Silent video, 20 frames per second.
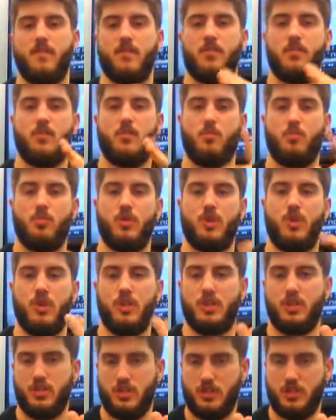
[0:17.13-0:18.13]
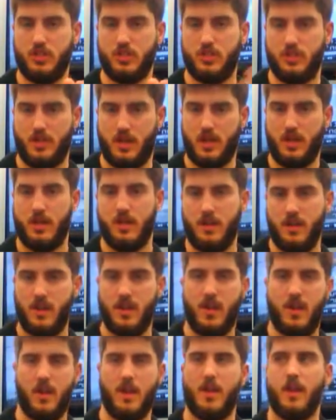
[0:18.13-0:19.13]
and we have Washington's group. So you can put
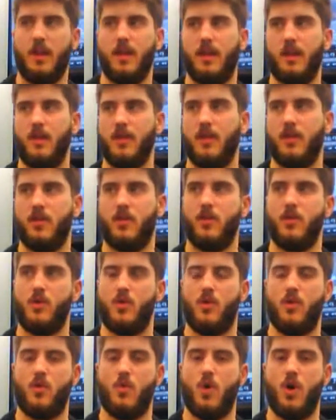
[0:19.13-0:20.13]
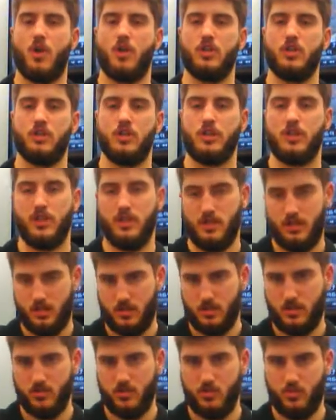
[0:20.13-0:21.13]
2 columns on your paper.
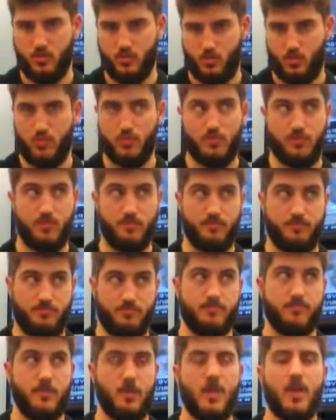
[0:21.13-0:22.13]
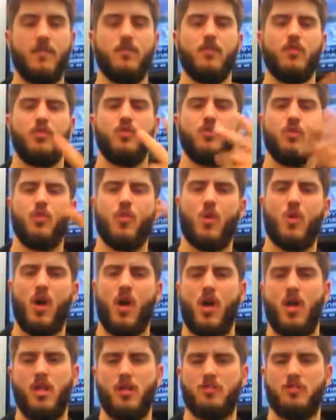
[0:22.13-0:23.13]
Don't have to be long columns.
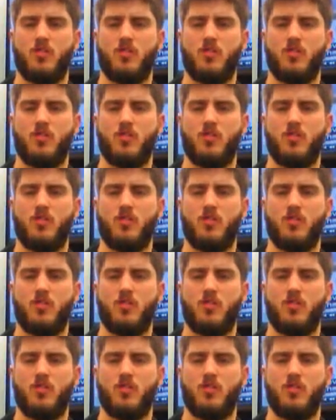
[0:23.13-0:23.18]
